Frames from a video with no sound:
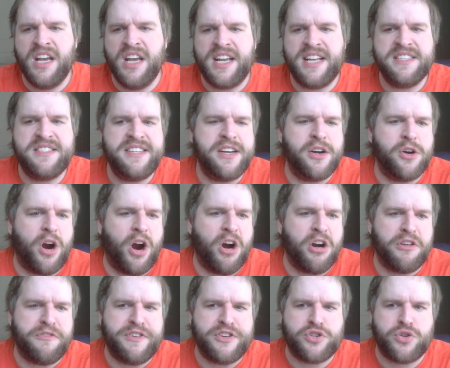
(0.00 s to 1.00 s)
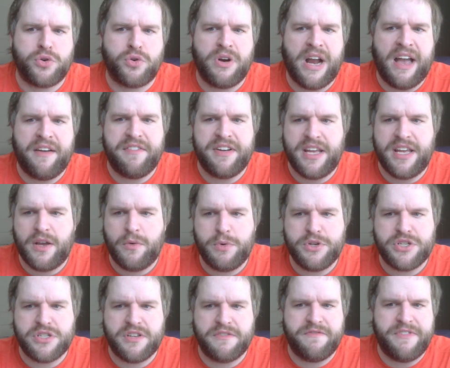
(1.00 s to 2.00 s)
Consider artificial gravity,
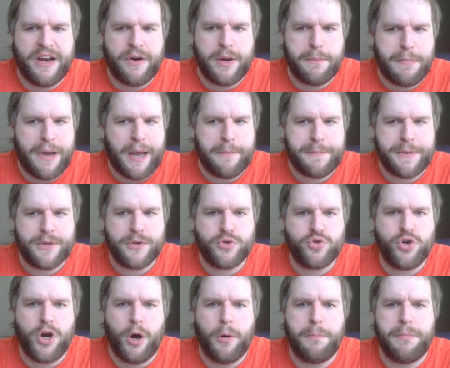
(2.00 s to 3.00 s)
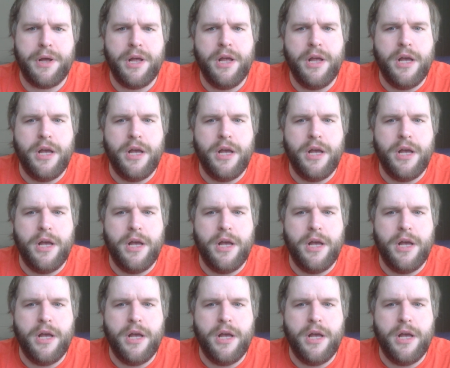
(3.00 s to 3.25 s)
which is a very popular trope,